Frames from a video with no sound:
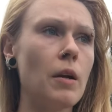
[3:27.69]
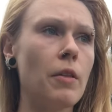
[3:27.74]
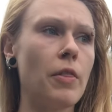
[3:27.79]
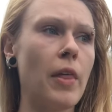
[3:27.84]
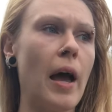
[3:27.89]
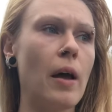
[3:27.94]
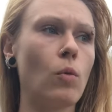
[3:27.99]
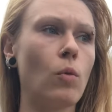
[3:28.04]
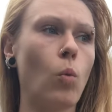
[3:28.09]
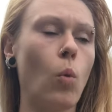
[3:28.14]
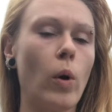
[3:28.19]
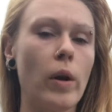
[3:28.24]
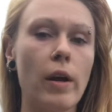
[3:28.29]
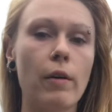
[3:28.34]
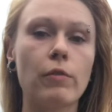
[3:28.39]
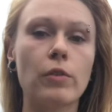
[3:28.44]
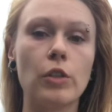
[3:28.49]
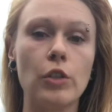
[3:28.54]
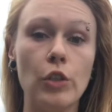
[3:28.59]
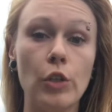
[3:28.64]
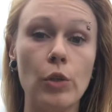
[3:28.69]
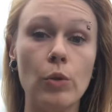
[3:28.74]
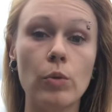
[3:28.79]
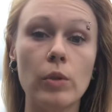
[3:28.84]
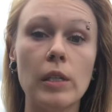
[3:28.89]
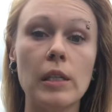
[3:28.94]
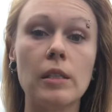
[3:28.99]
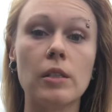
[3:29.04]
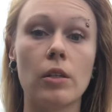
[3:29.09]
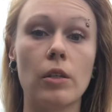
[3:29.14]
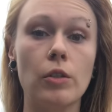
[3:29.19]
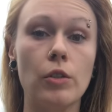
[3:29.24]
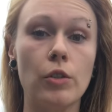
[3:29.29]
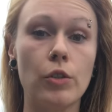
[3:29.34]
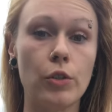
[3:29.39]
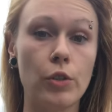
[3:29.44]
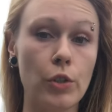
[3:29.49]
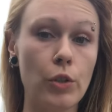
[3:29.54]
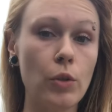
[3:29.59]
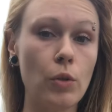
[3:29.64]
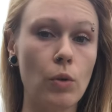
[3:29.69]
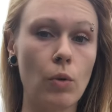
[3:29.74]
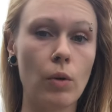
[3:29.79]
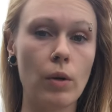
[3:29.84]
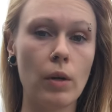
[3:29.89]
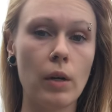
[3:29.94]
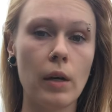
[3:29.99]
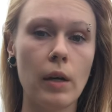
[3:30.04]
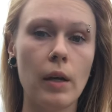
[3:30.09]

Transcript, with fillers: that whatever you need to do